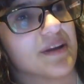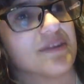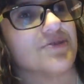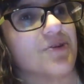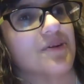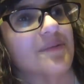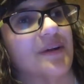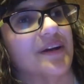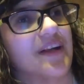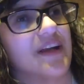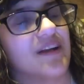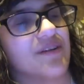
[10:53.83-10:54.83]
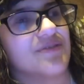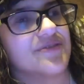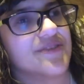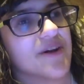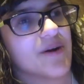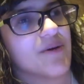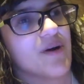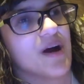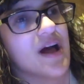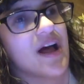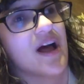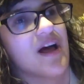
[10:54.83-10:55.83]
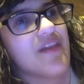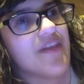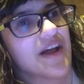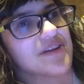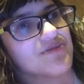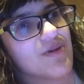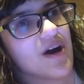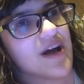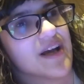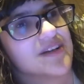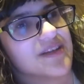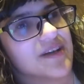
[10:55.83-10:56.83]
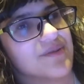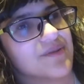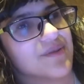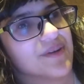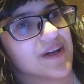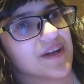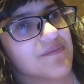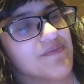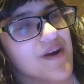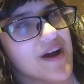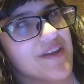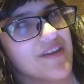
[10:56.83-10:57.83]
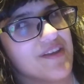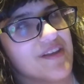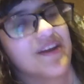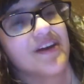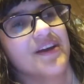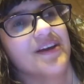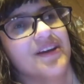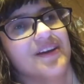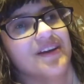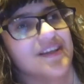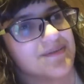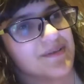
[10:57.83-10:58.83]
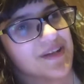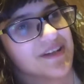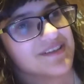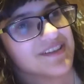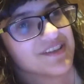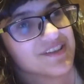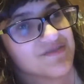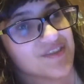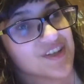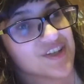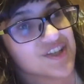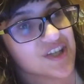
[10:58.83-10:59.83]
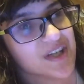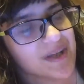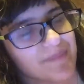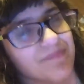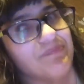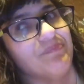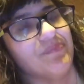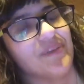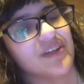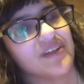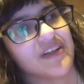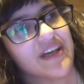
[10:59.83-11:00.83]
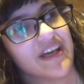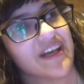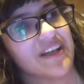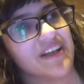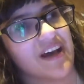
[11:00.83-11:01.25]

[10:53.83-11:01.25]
and it's hard to break down. So that's why I sound really out of breath, is because I just finished eating. And